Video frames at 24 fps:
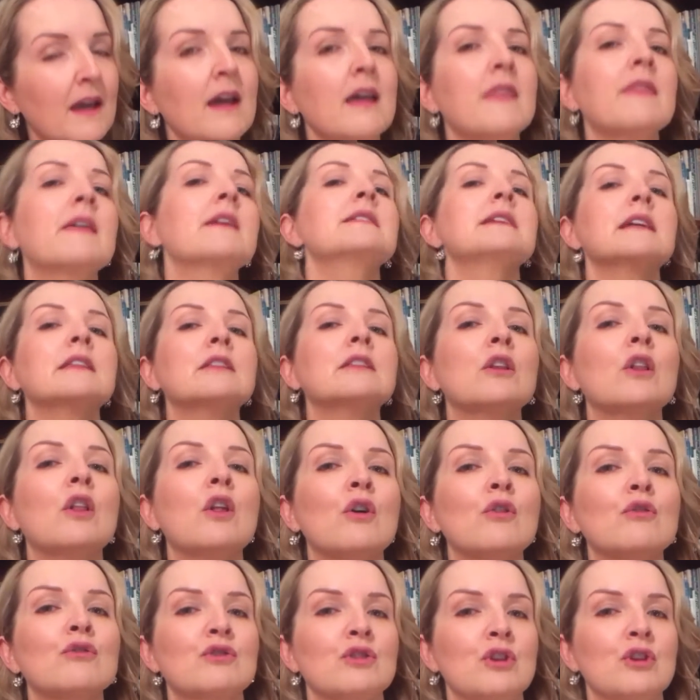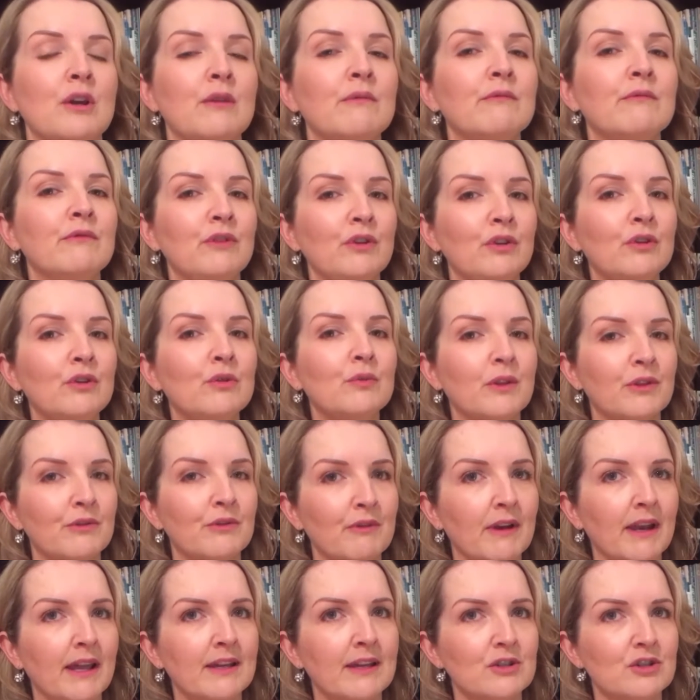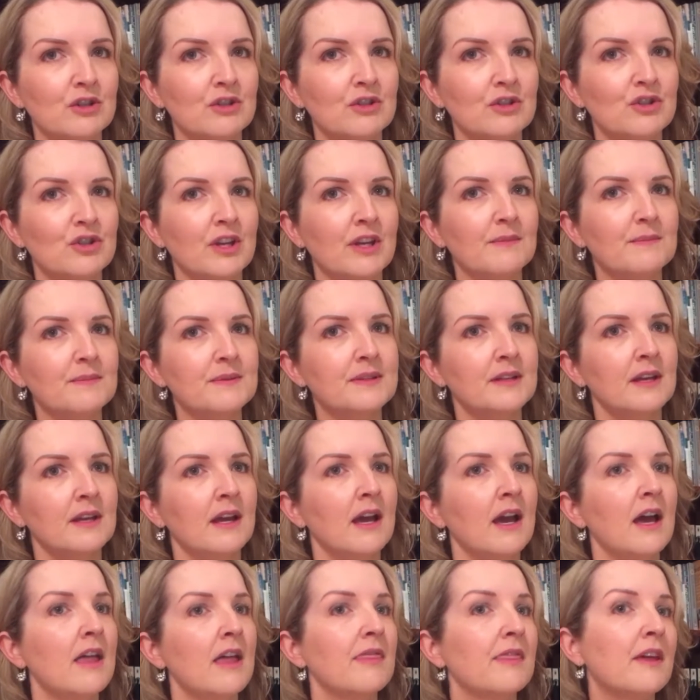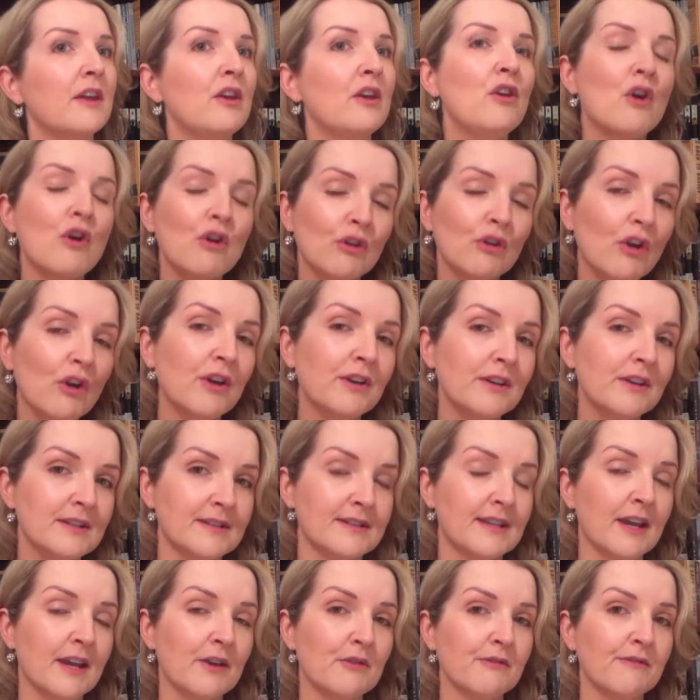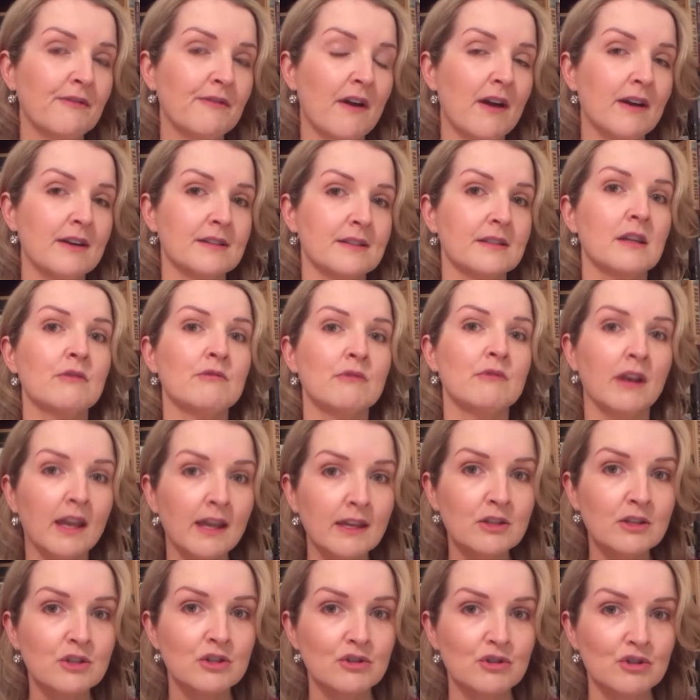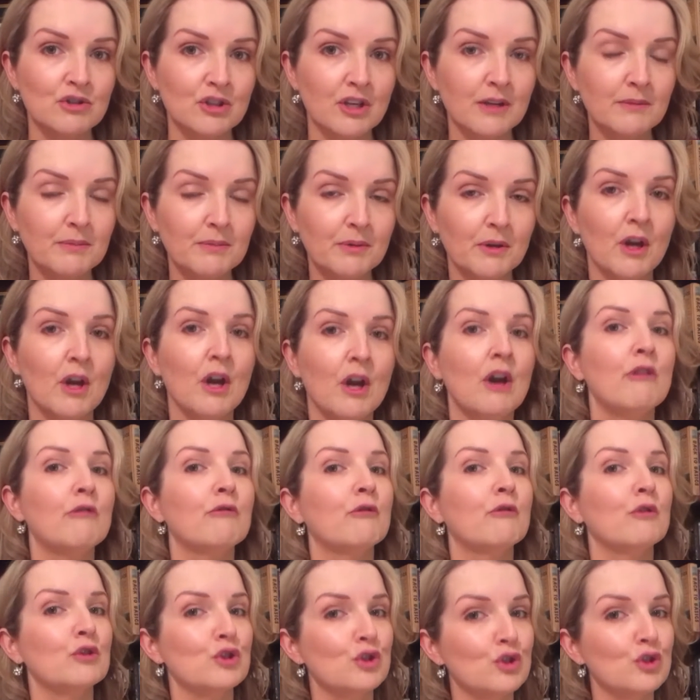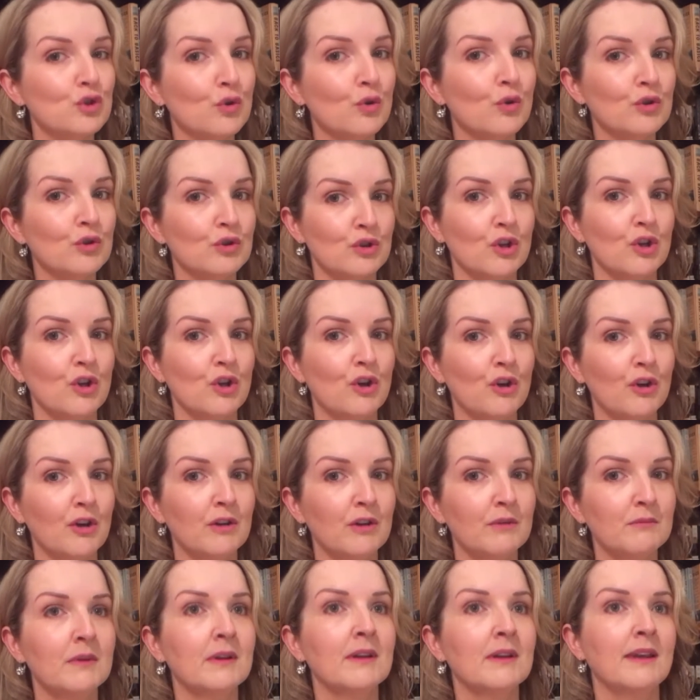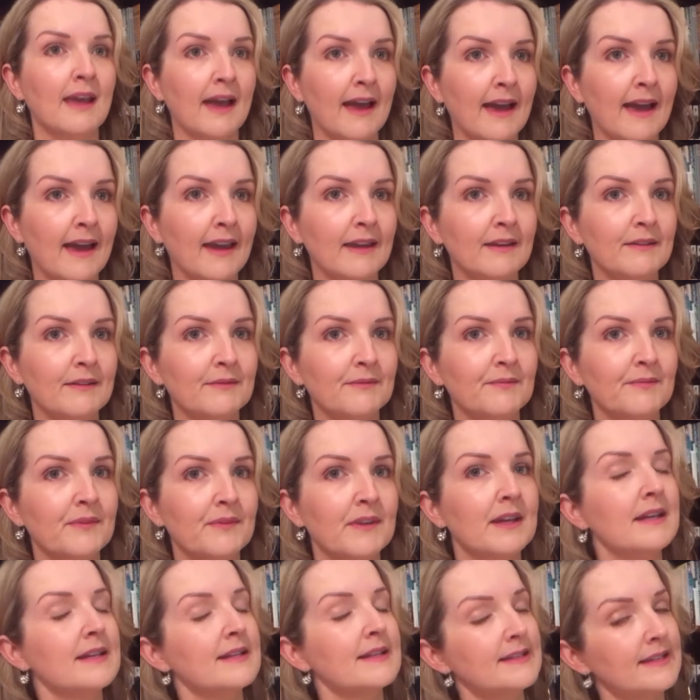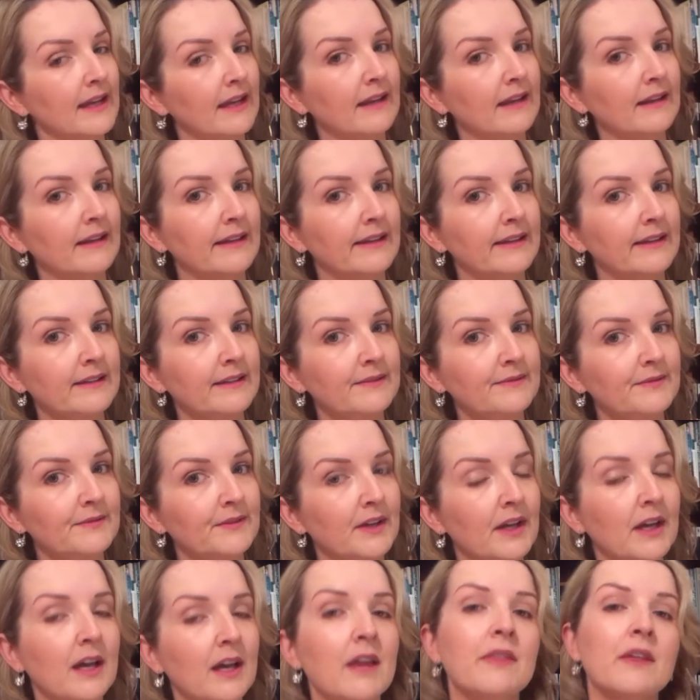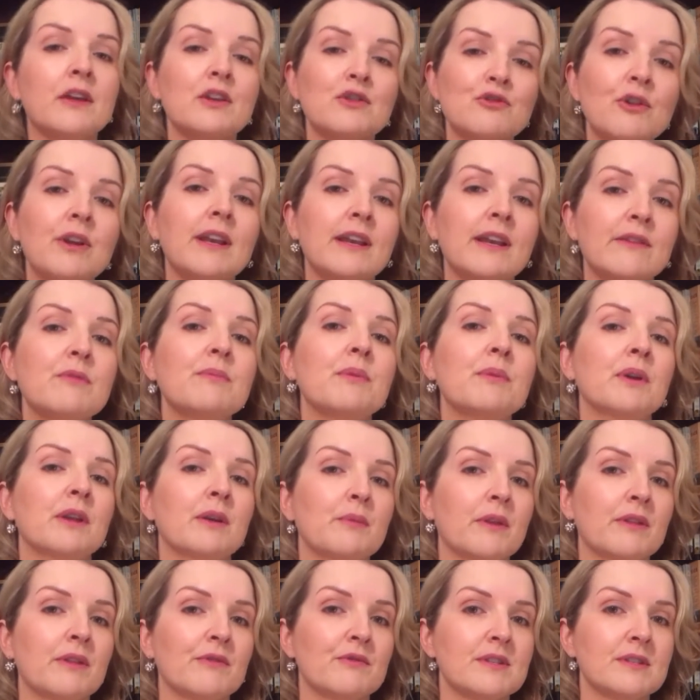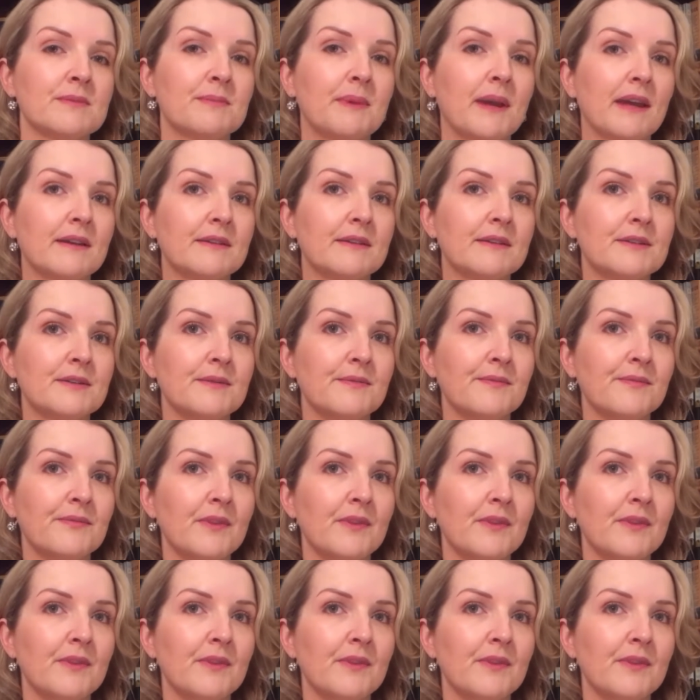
they take the long-term view with relationships. They're not going to sacrifice a relationship for short-term gain. Secondly, they treat everybody with respect.